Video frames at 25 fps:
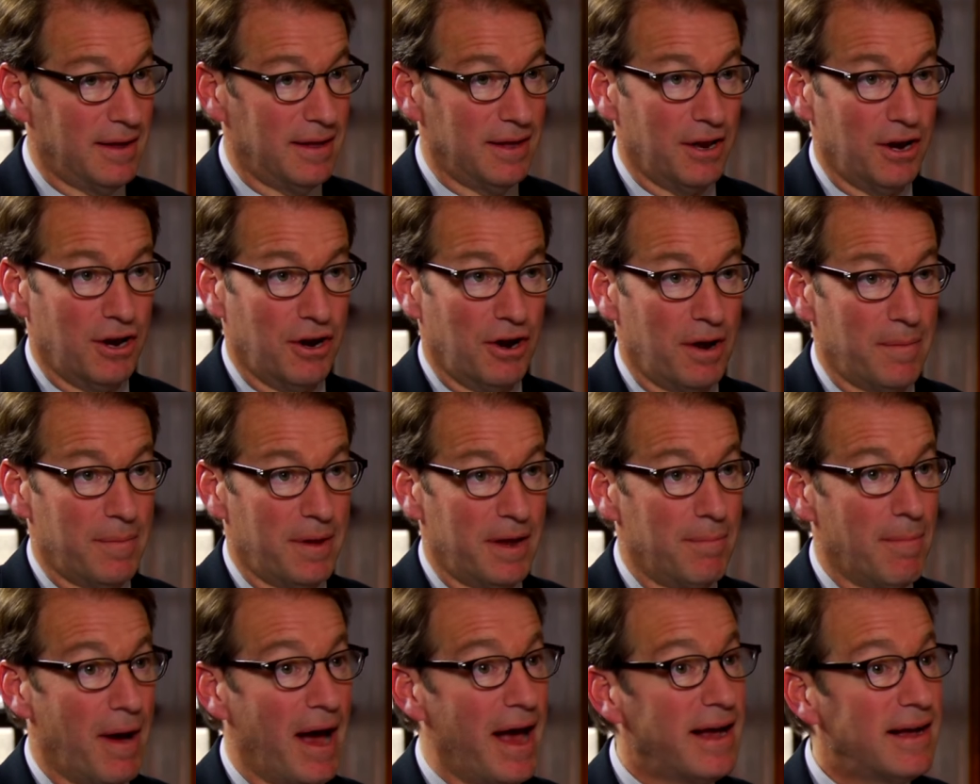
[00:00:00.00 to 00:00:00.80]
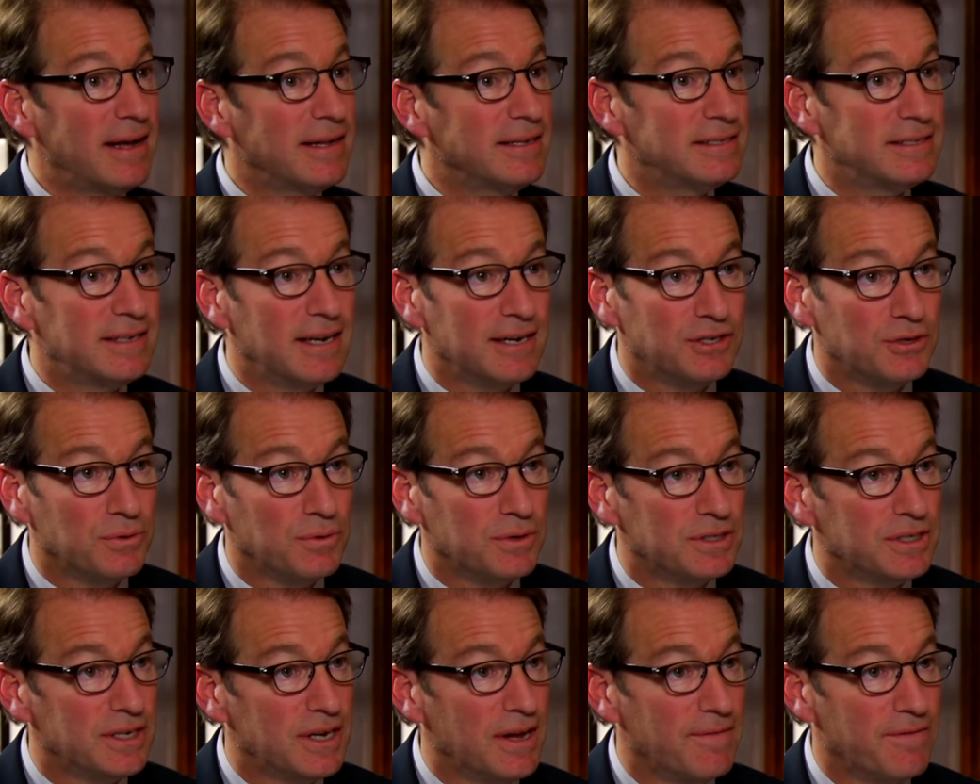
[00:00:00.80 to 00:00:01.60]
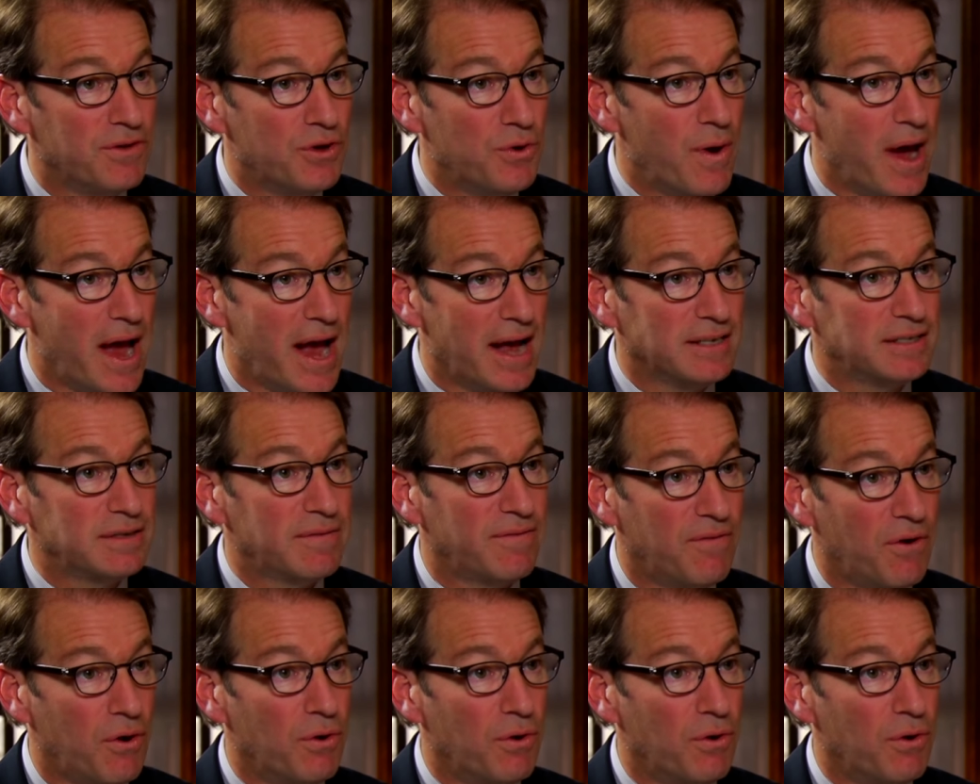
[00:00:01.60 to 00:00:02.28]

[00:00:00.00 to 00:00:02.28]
You know what I mean? My constituency, if you ask